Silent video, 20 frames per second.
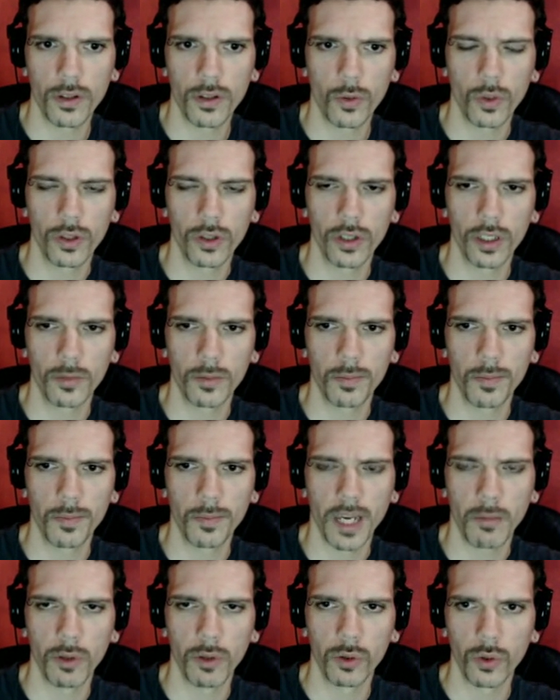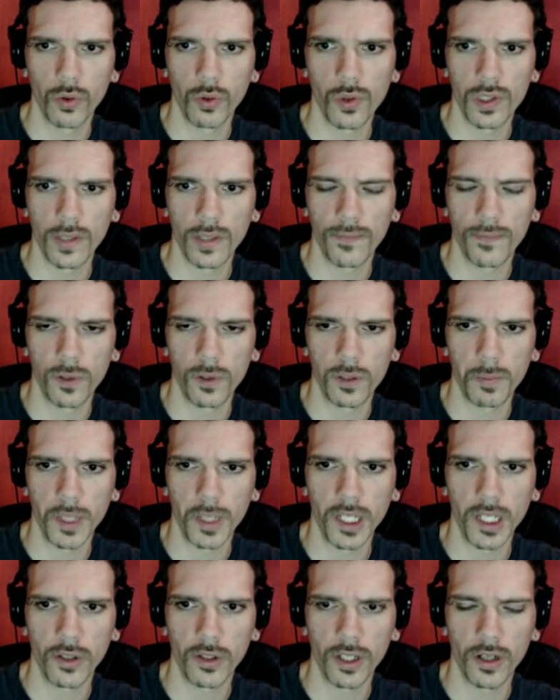You will not be able to use the full
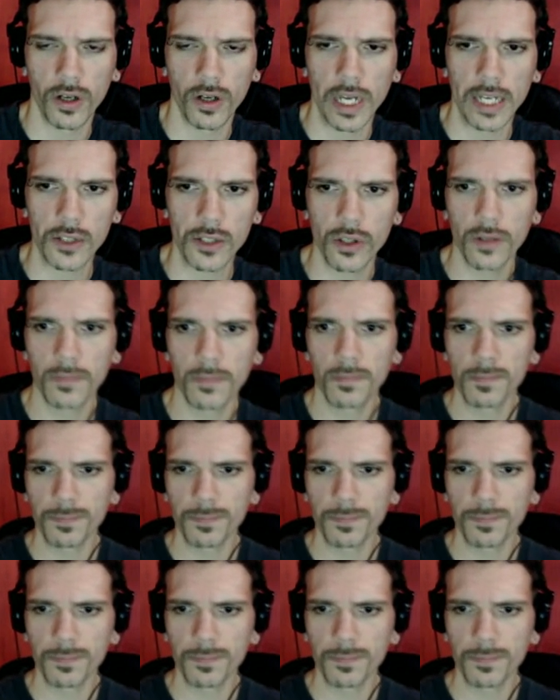speed on the connection,